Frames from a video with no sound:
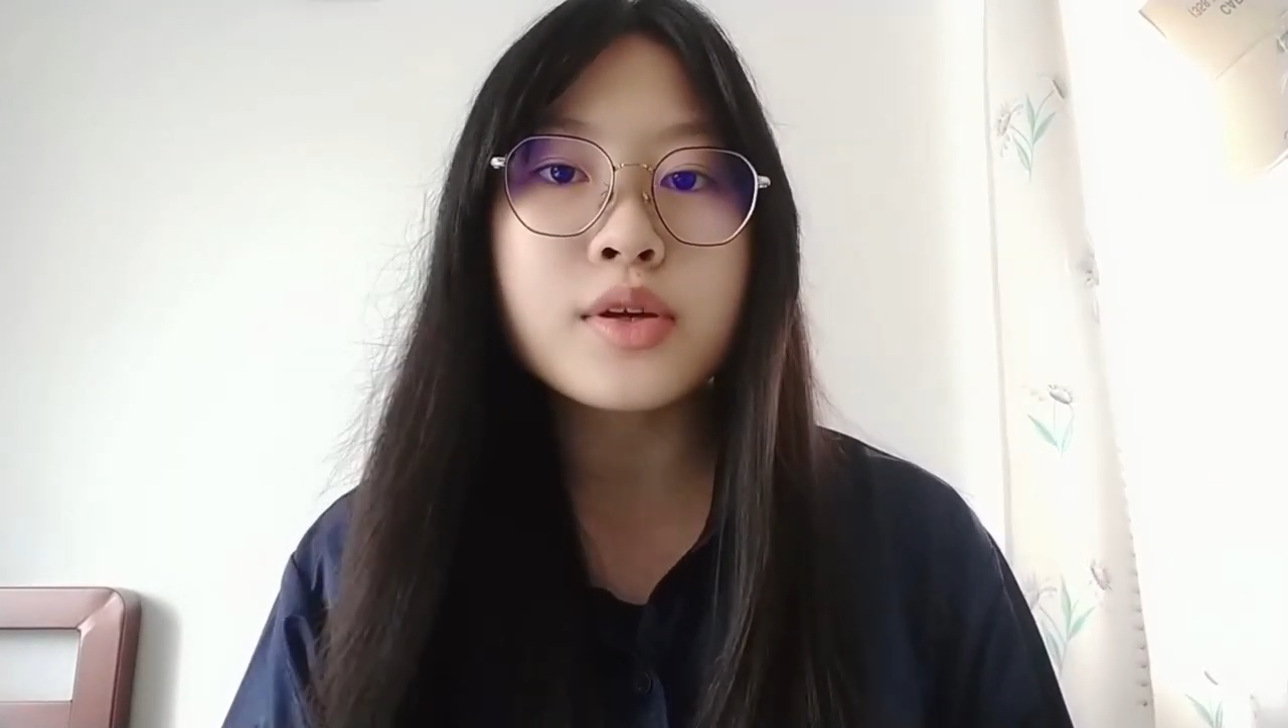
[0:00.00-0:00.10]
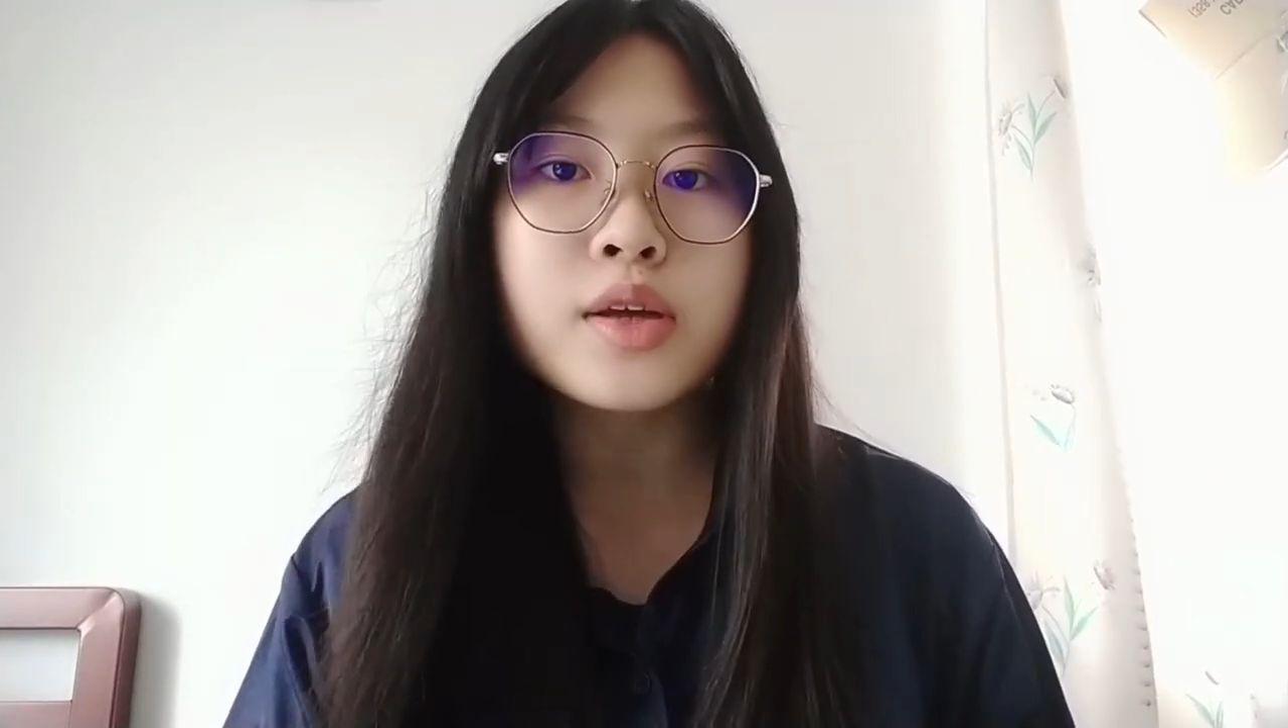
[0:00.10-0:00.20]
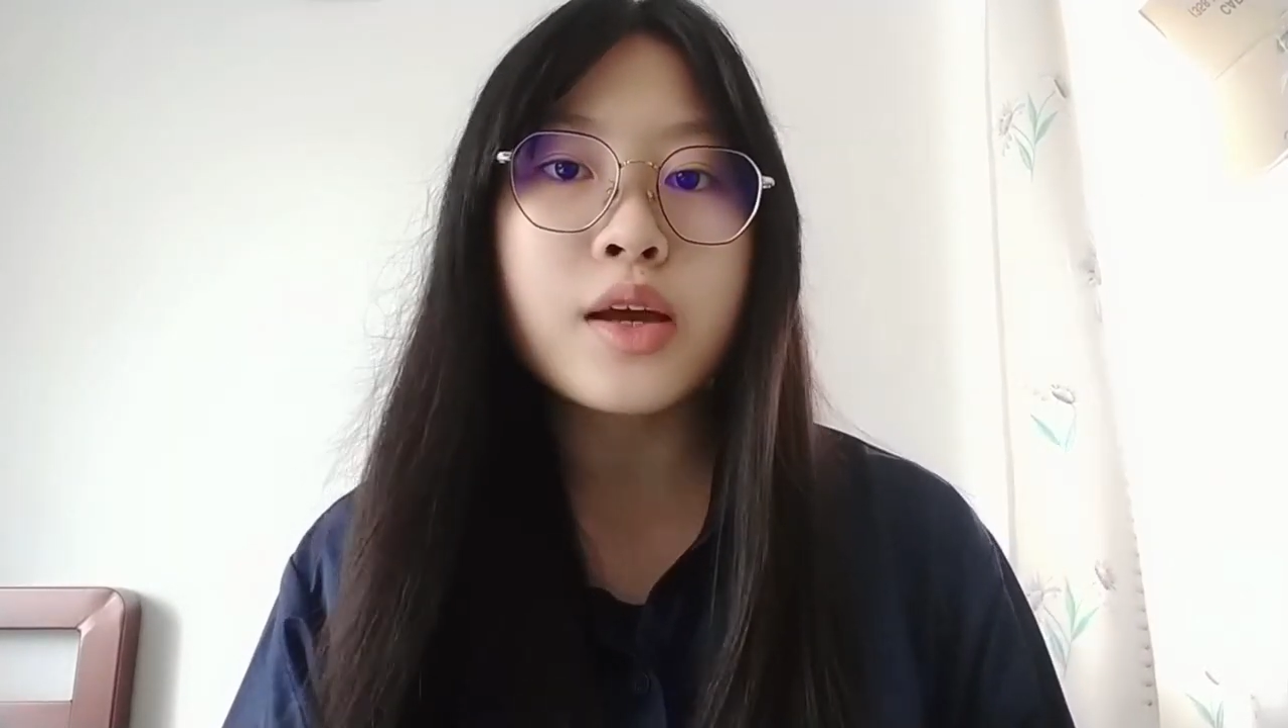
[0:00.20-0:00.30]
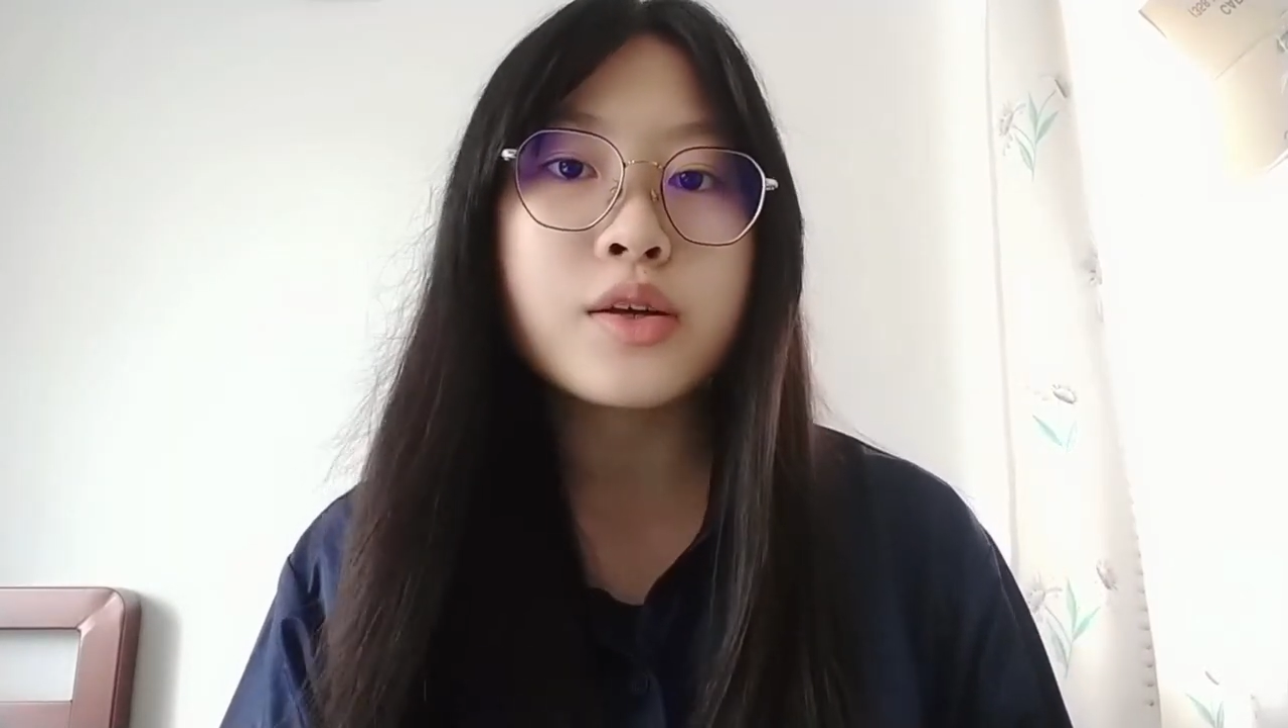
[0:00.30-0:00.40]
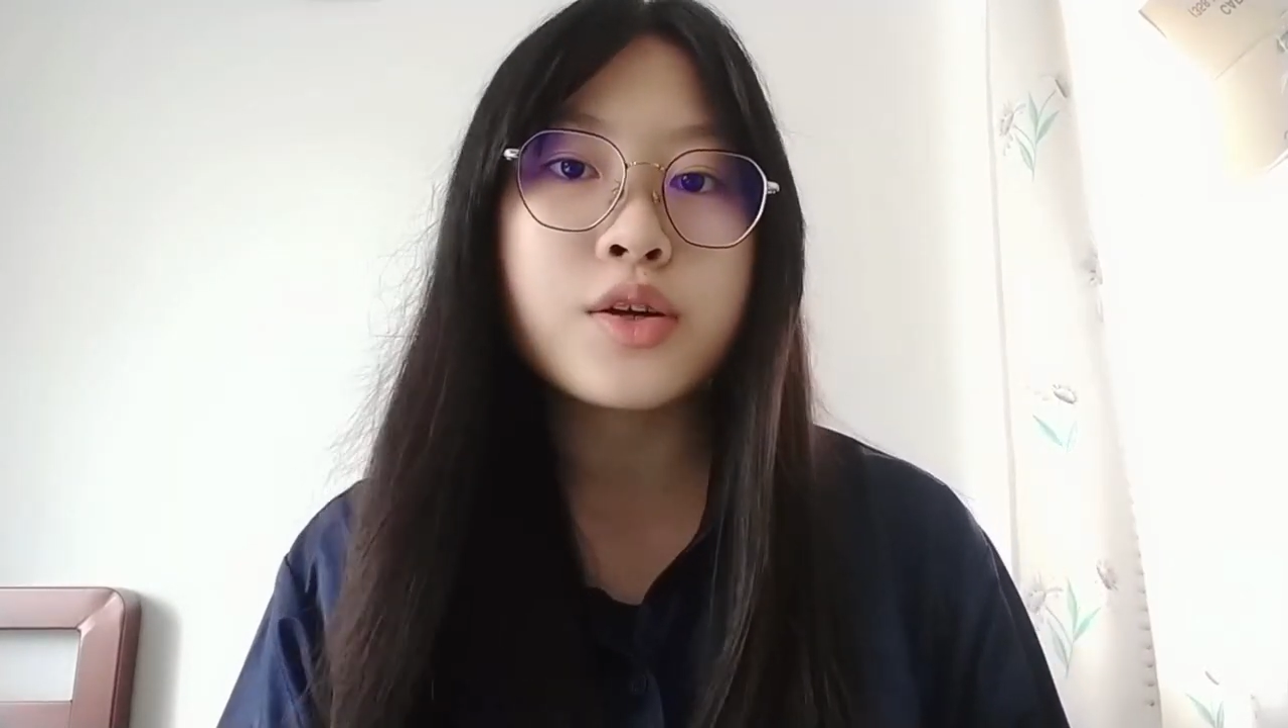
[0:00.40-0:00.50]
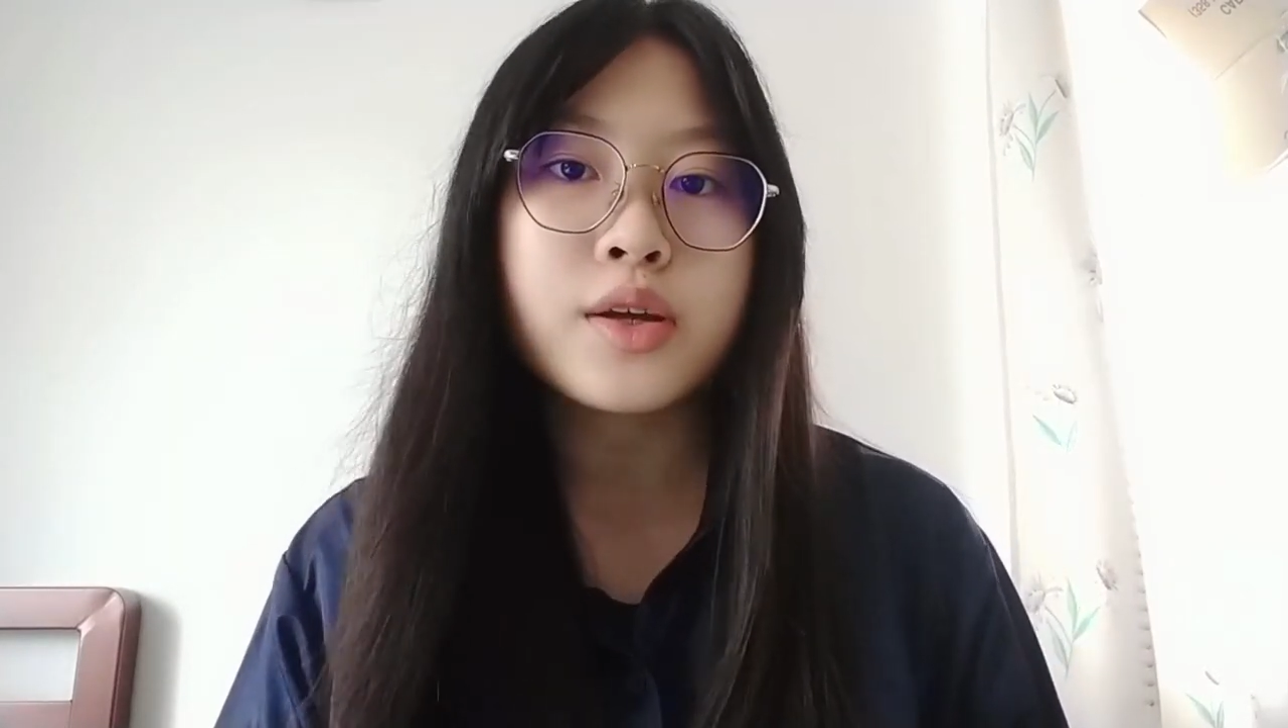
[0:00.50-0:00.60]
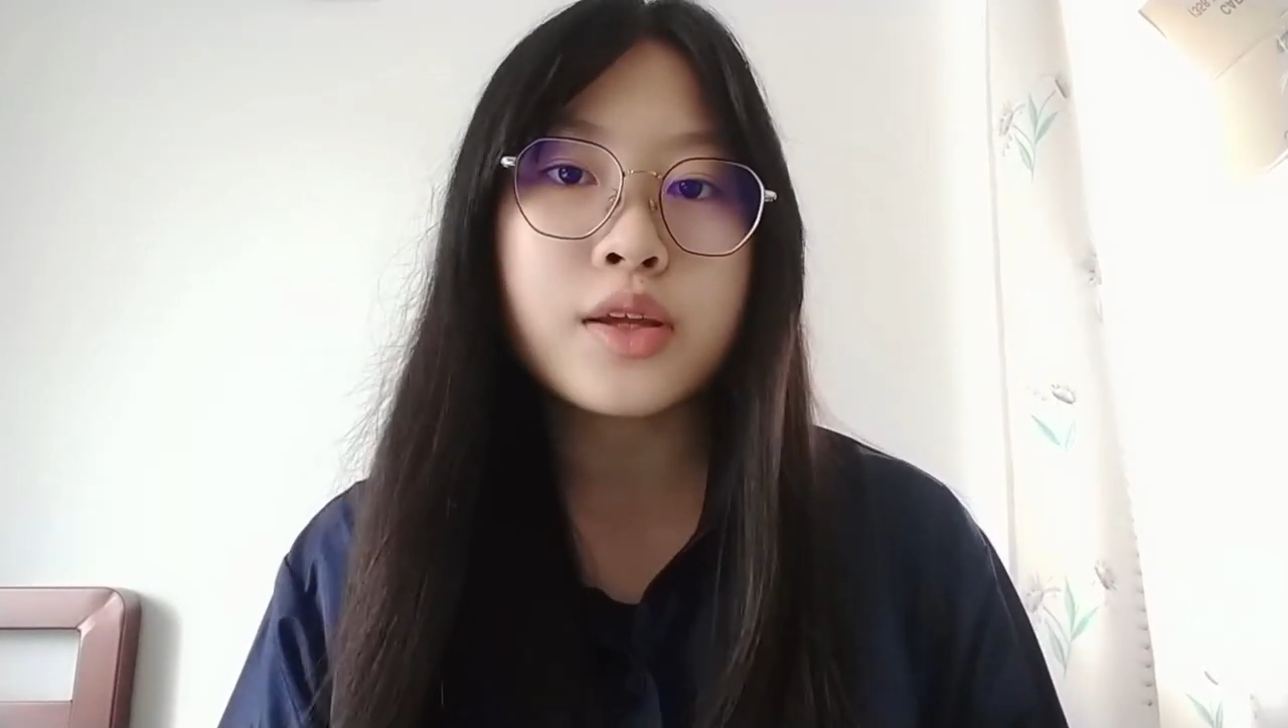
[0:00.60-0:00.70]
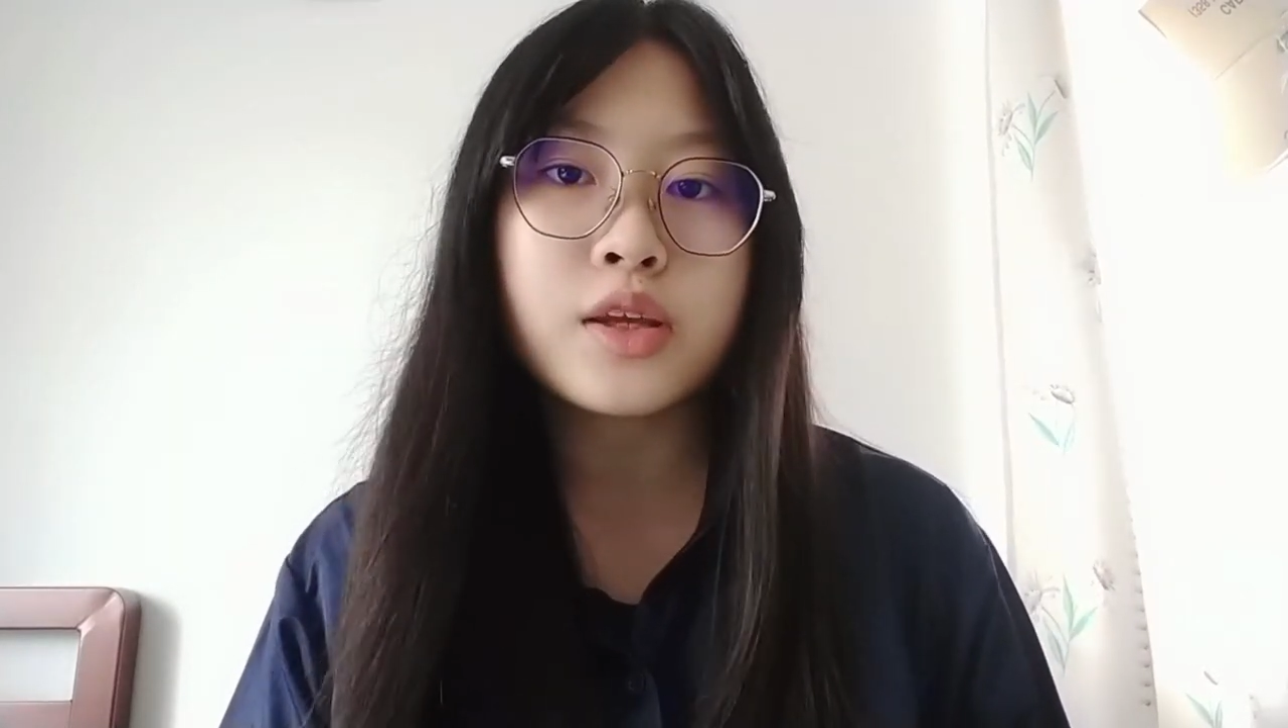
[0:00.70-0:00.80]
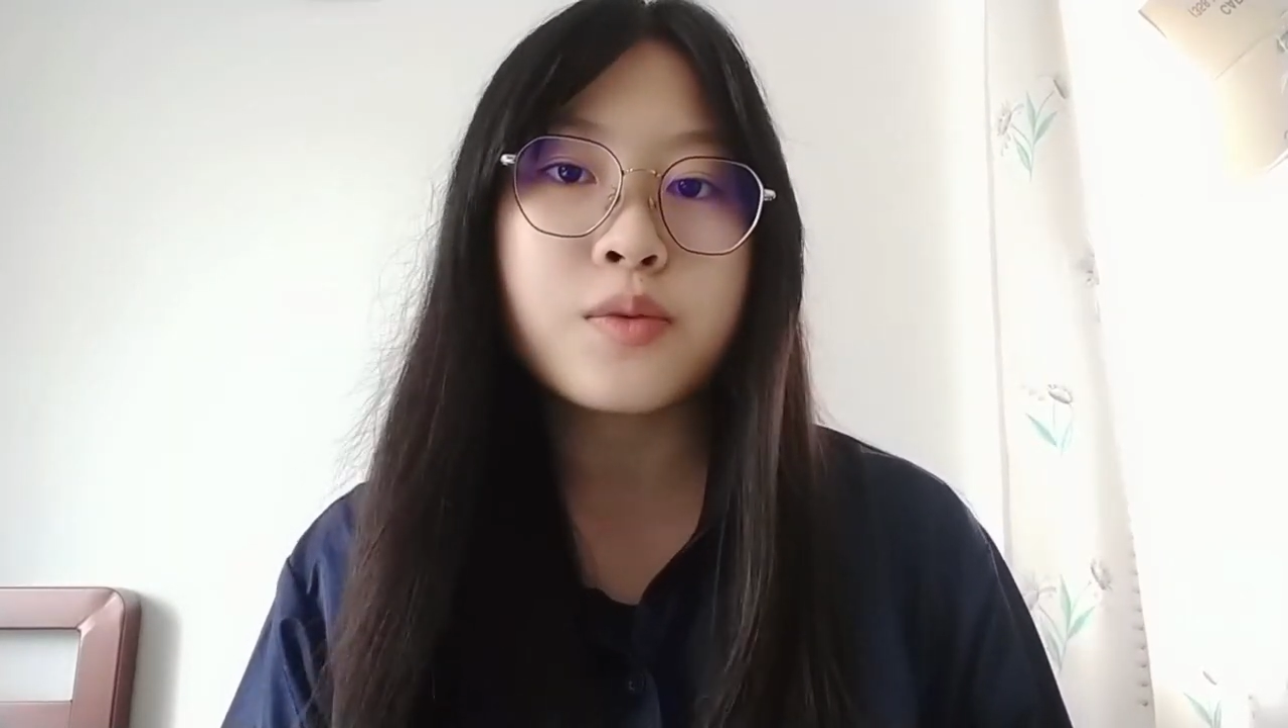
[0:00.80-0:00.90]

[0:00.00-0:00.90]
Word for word: such as